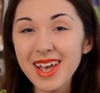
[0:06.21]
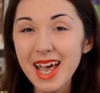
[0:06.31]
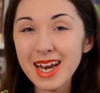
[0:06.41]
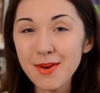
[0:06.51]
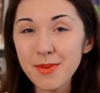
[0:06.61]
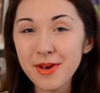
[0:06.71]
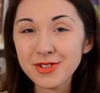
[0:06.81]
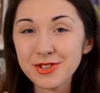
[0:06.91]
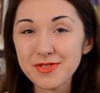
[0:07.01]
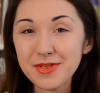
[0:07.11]
And I'm about
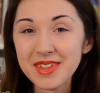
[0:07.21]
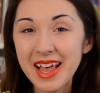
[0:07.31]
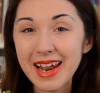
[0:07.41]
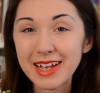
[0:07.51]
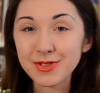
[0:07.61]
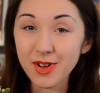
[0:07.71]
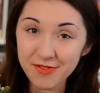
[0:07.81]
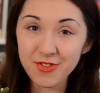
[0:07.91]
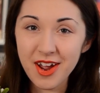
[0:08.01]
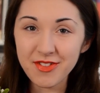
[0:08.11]
to ruin that last one
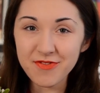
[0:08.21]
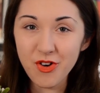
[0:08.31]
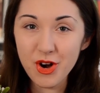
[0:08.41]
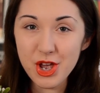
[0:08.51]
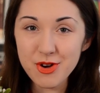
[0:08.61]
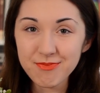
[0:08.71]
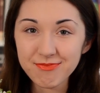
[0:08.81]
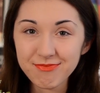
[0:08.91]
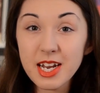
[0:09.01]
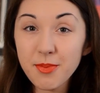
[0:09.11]
forever for you.
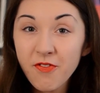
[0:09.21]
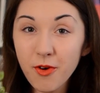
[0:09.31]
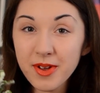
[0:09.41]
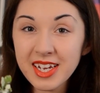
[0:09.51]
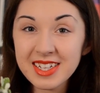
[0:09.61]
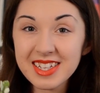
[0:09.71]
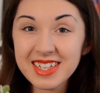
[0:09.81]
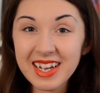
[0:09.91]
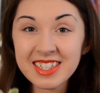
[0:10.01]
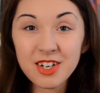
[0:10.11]
Now before we get to the
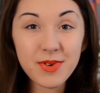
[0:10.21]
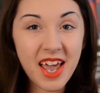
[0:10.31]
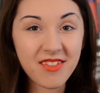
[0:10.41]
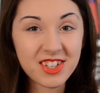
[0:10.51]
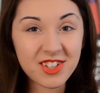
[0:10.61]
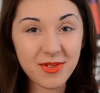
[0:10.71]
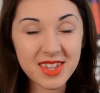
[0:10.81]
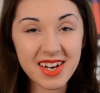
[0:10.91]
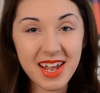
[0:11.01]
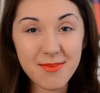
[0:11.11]
science here, we have to start with
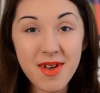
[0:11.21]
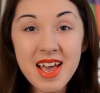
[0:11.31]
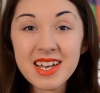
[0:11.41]
the name.